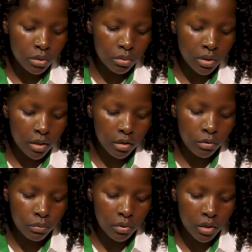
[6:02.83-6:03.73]
to day
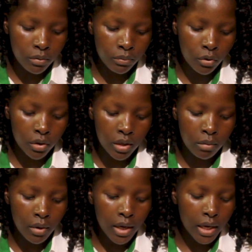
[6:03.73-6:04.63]
if you live for
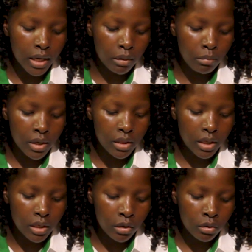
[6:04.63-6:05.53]
him and make
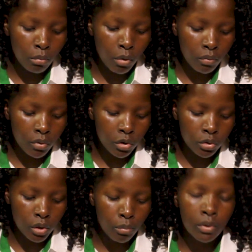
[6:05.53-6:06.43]
the kingdom of
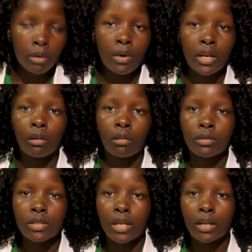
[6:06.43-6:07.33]
God your primary
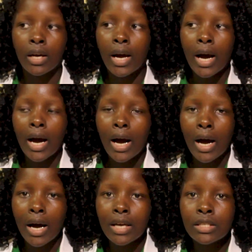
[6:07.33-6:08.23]
concern."
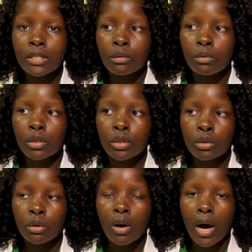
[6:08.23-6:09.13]
As we
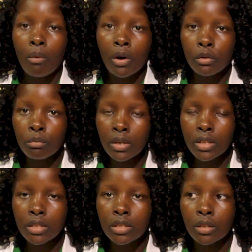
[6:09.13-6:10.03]
show our
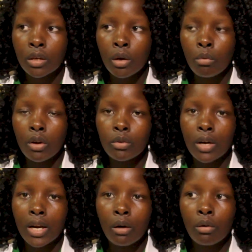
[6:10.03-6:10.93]
humility, when you
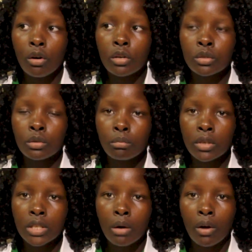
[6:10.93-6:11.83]
allow God to
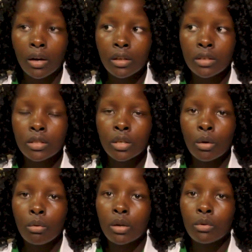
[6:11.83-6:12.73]
meet our needs,
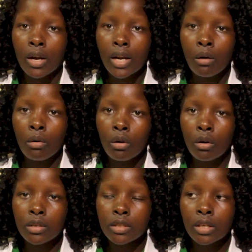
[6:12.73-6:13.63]
when you allow
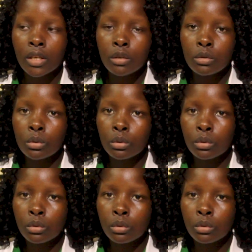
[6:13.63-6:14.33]
God to